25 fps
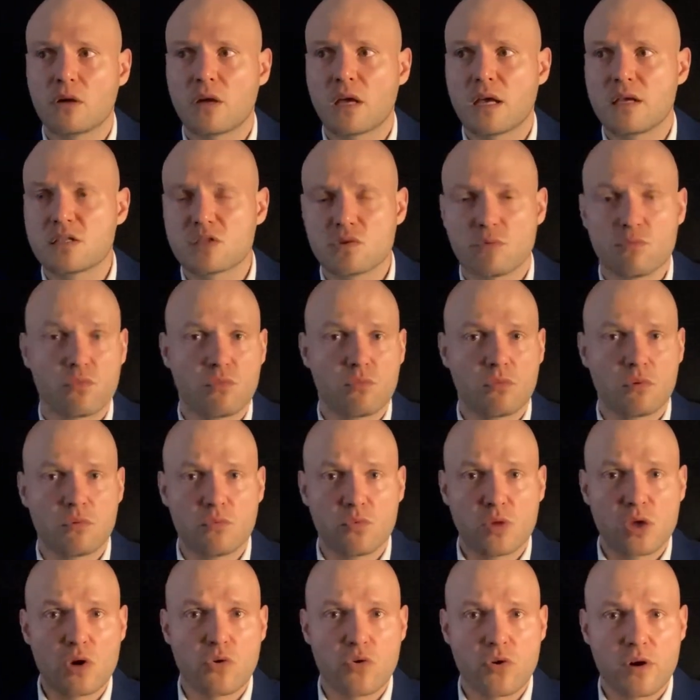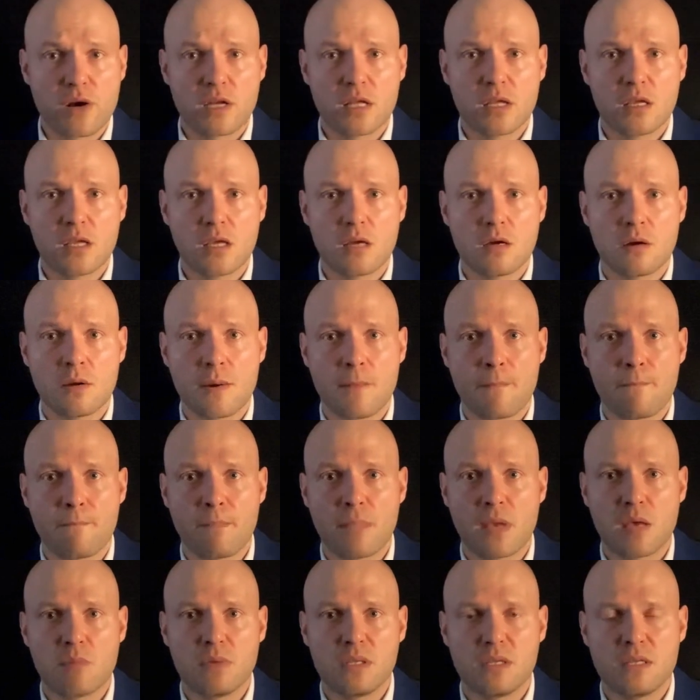Okay, so we already
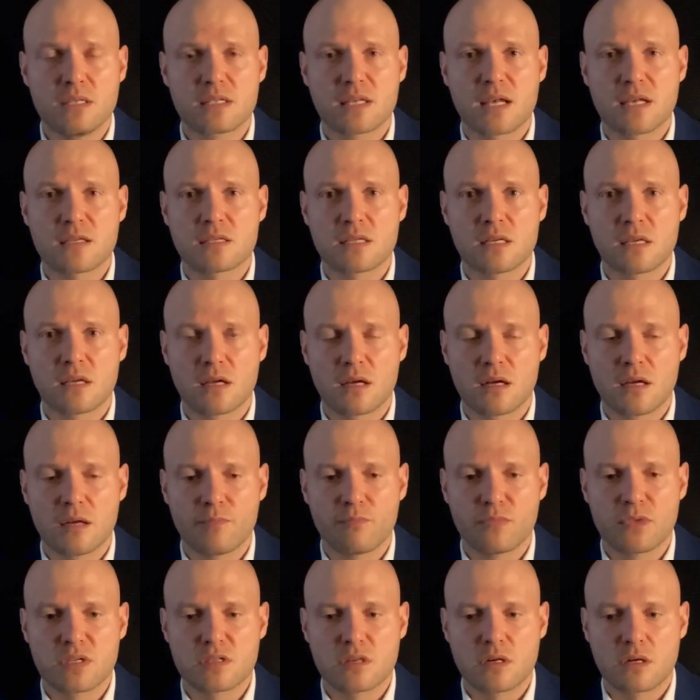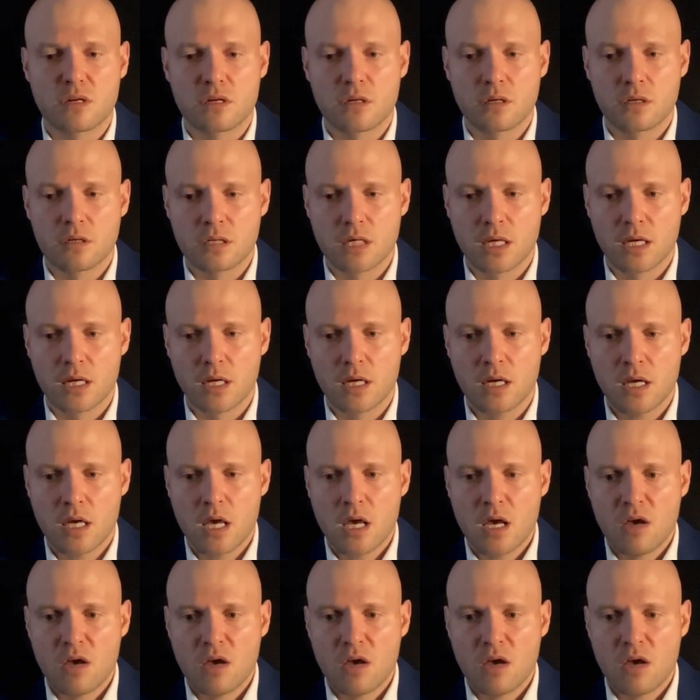maybe discussing certain